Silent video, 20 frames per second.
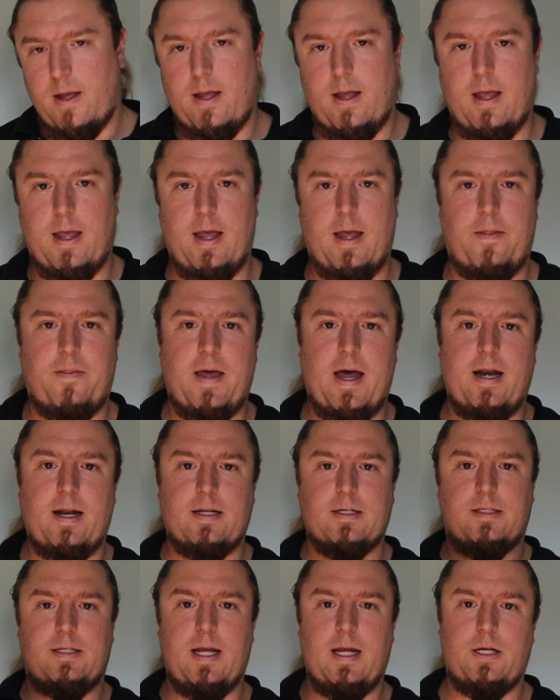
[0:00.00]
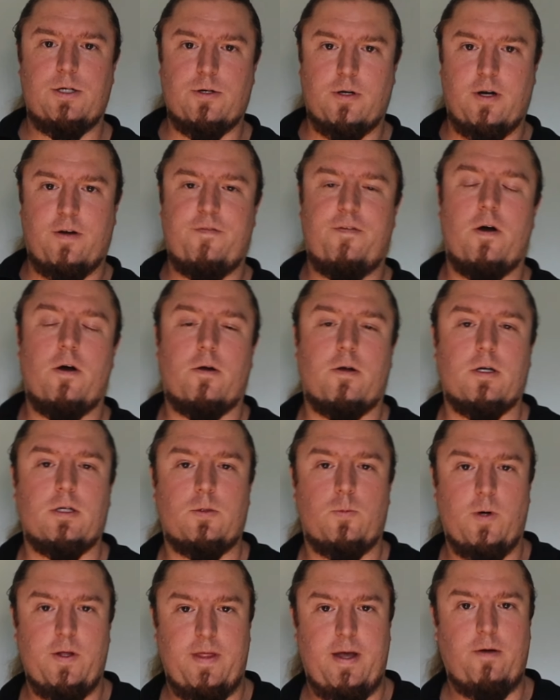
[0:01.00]
And that is Danger in
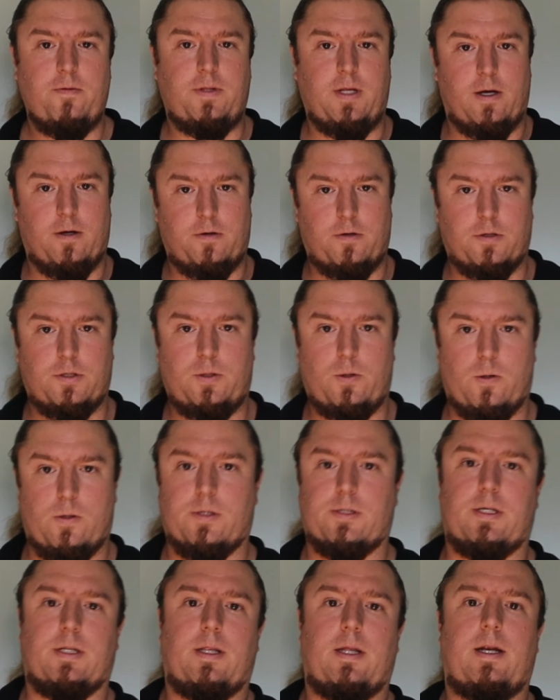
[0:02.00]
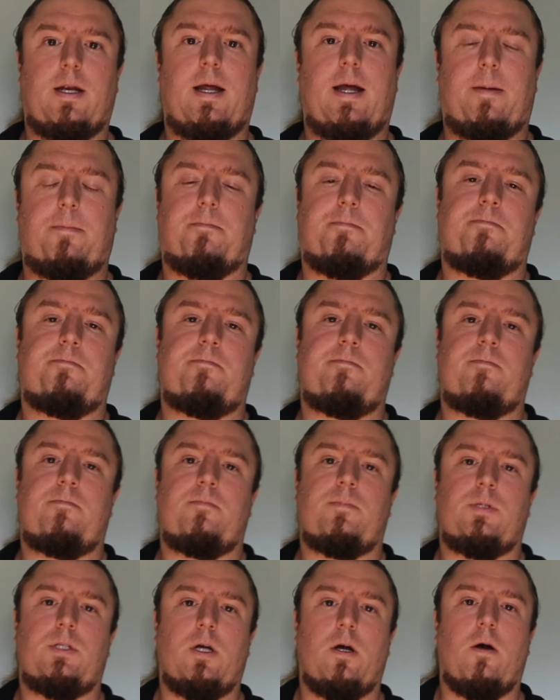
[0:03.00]
Focus without the underscores in the name.
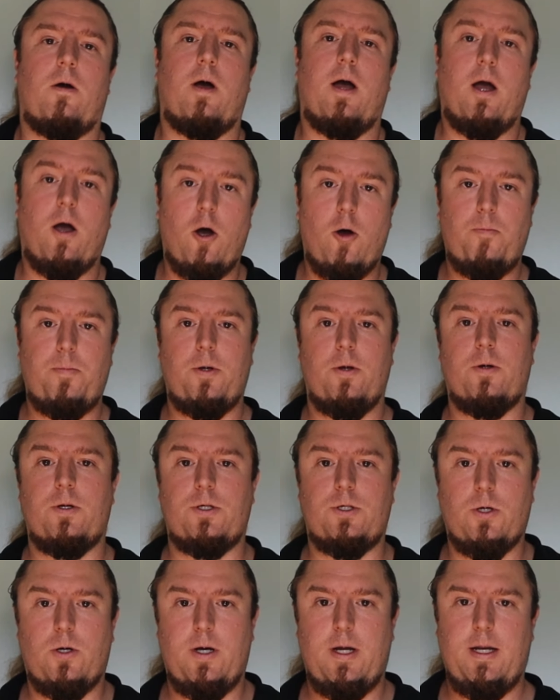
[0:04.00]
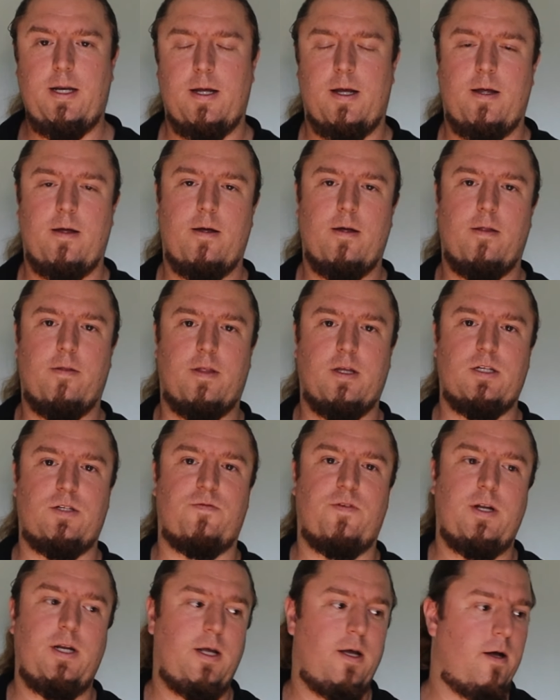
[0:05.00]
So I hope you enjoyed this
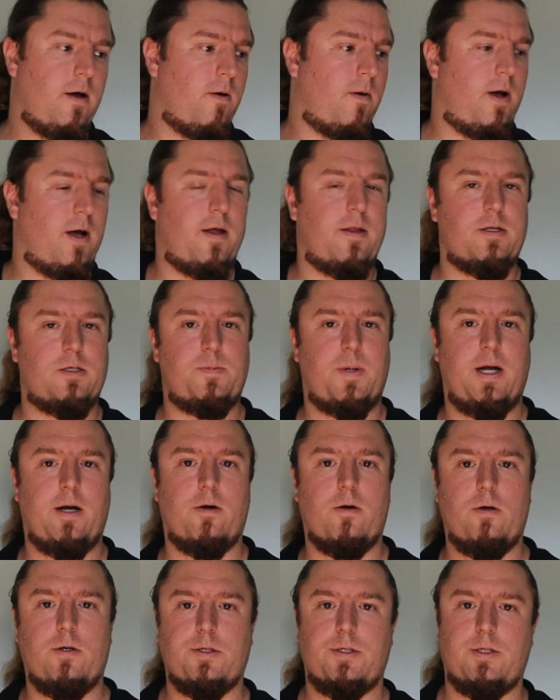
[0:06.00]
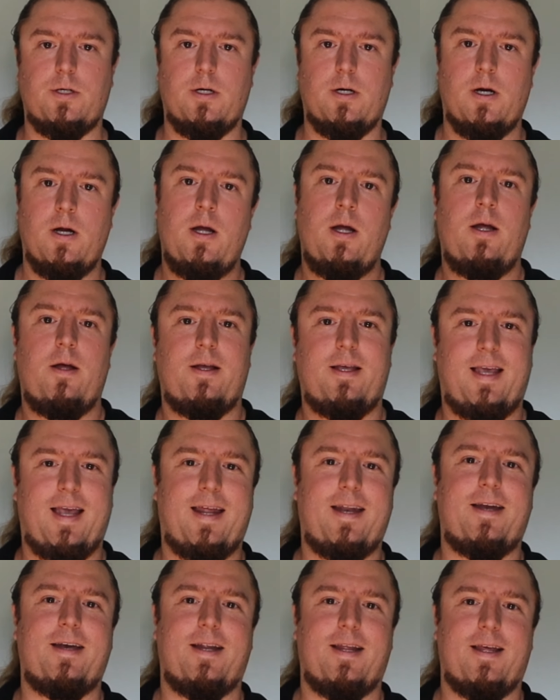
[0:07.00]
video on the Spyder Holster
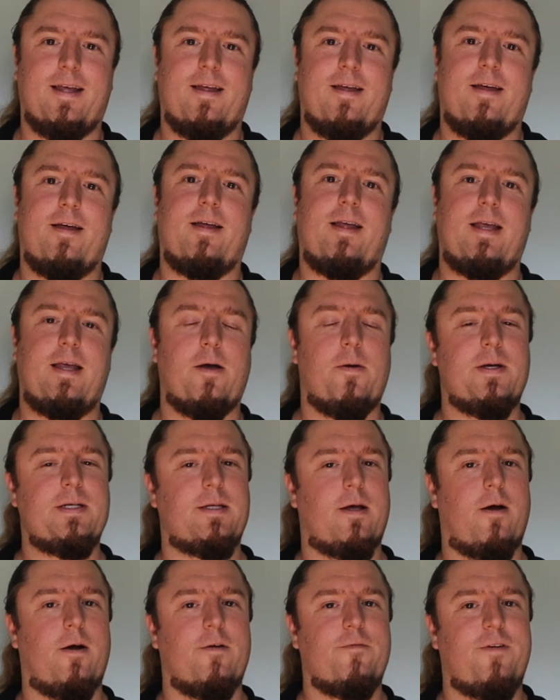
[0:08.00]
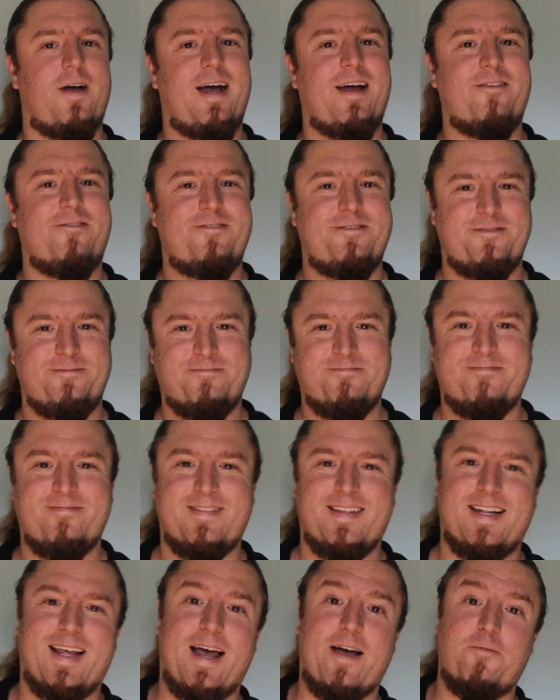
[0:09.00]
Canon EOS R5.
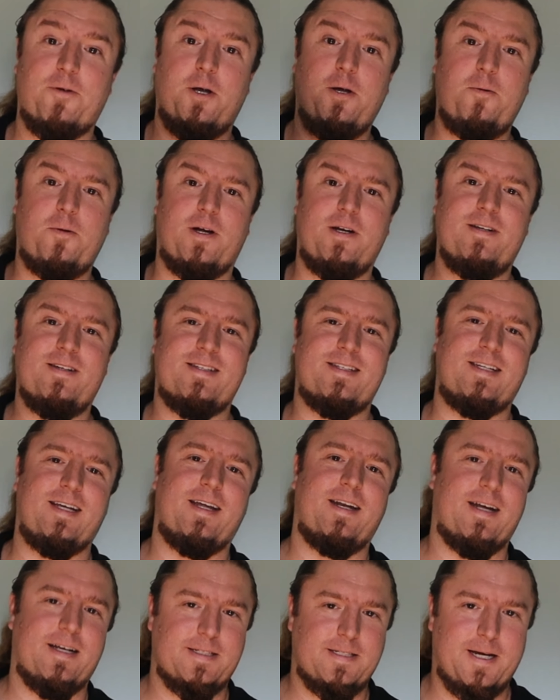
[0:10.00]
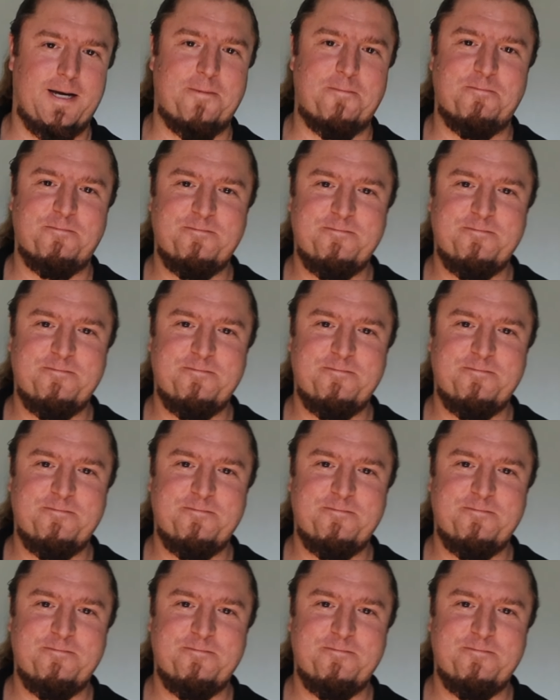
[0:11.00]
Have a good one. See you next time.